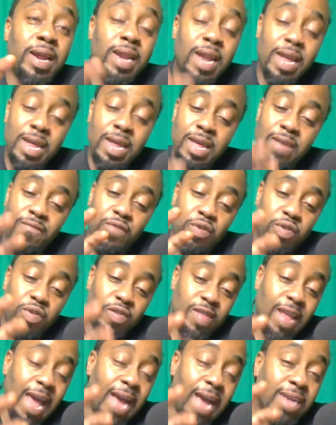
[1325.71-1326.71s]
They give you
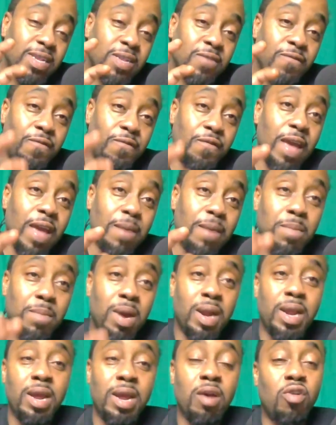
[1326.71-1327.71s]
stacks of fake
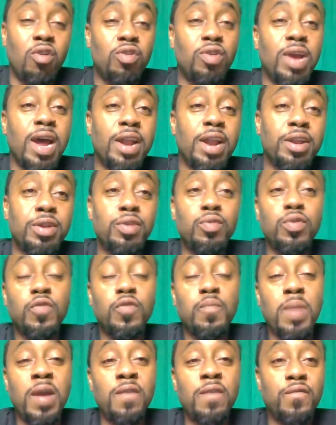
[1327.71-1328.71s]
money. All you got to do is
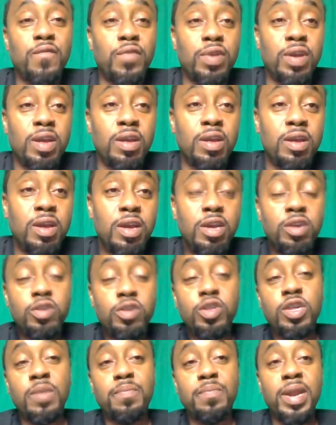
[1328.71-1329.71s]
pay for the
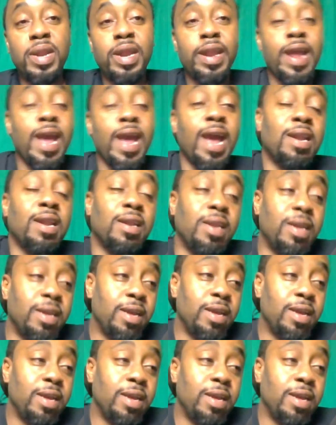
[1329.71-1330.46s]
shipping and handling.